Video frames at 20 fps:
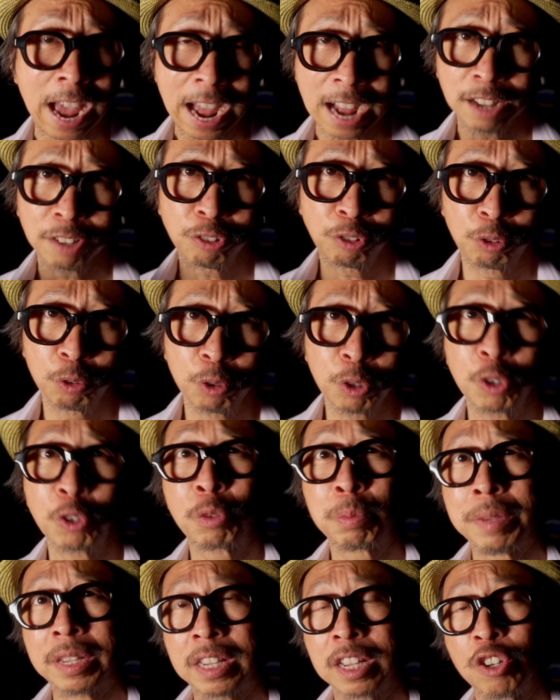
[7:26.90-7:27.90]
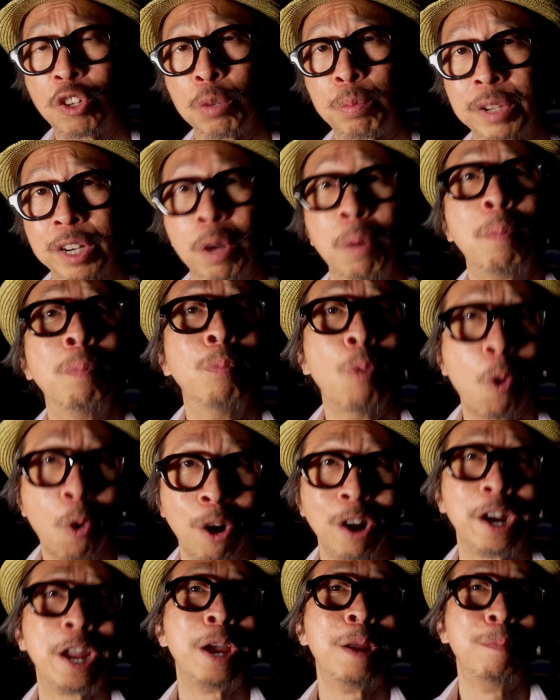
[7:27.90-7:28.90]
As studios begin to put up
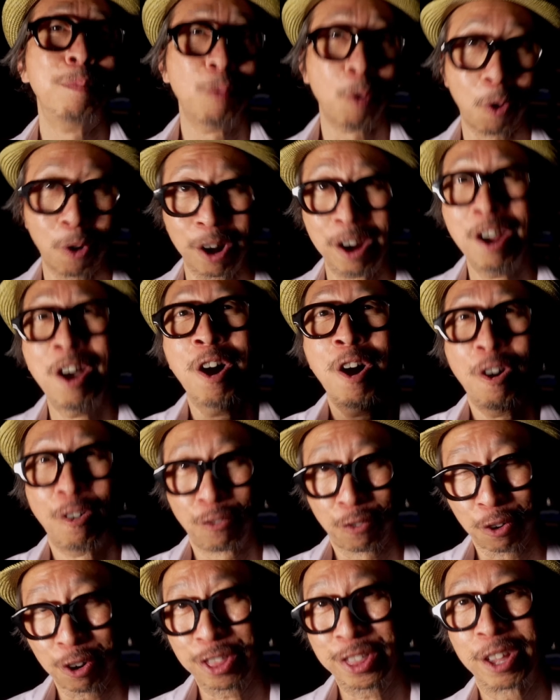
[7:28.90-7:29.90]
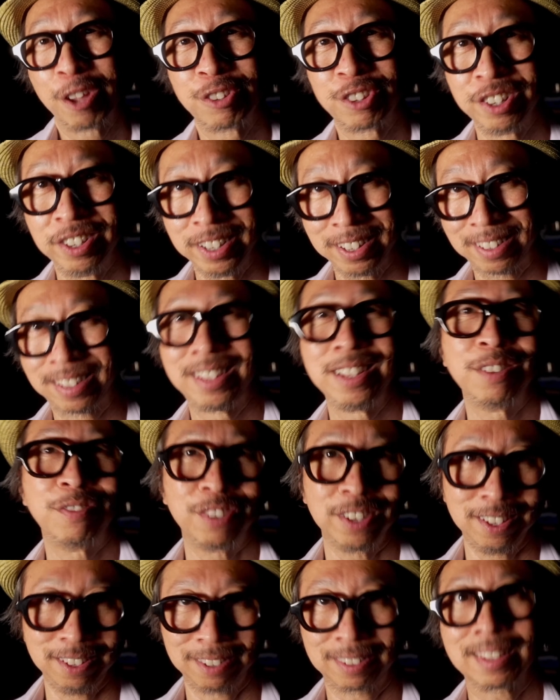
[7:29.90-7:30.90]
more and more 4,000 nit
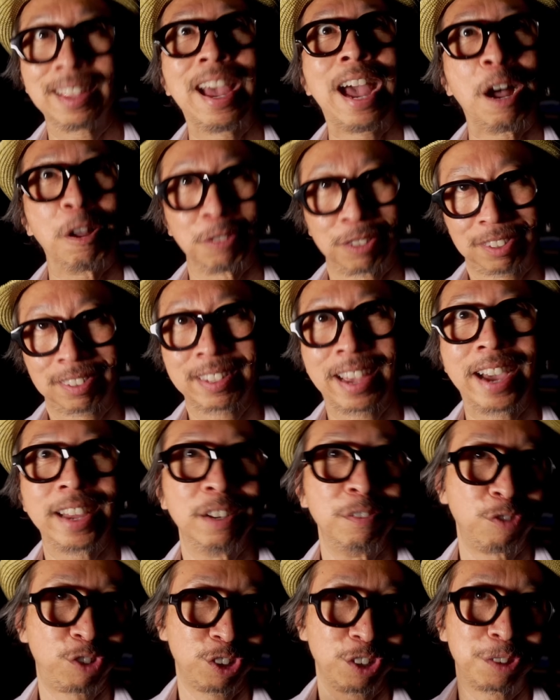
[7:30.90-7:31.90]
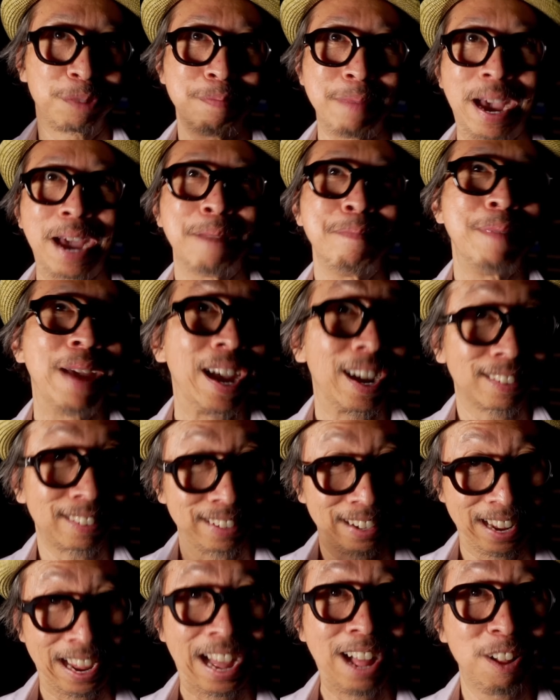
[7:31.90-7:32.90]
TVs outside of just Mad Max
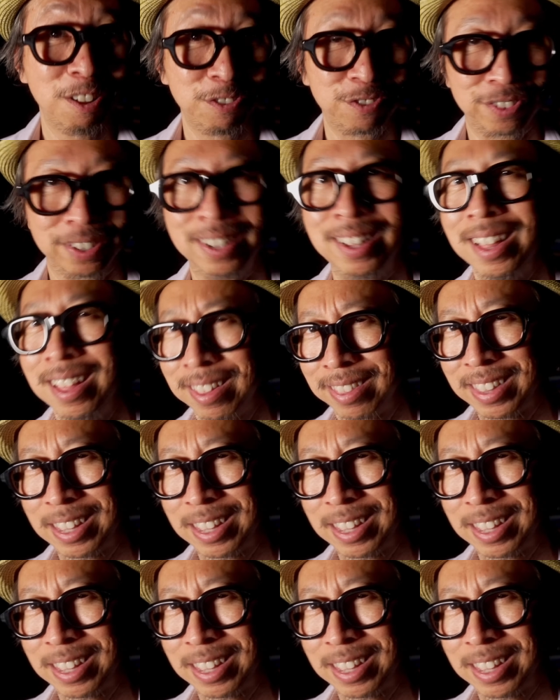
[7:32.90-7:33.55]
and Alpha,